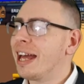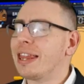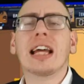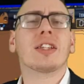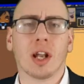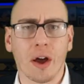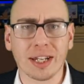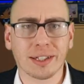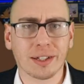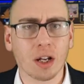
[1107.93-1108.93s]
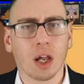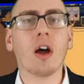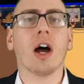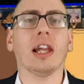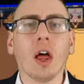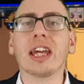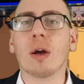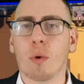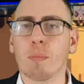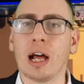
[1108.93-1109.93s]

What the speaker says: That's nice. I like it when